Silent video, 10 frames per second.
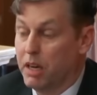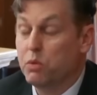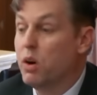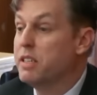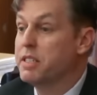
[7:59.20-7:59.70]

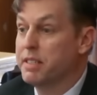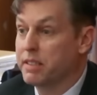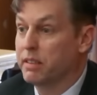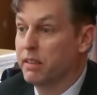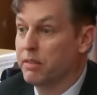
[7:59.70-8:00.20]
It
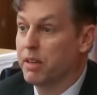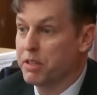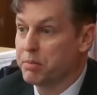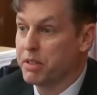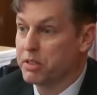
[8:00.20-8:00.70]
wasn't.
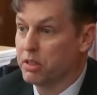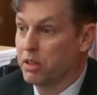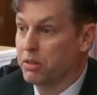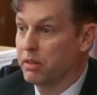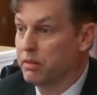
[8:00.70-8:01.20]
I'll speak
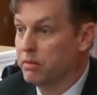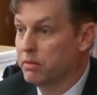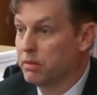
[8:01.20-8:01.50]
slower and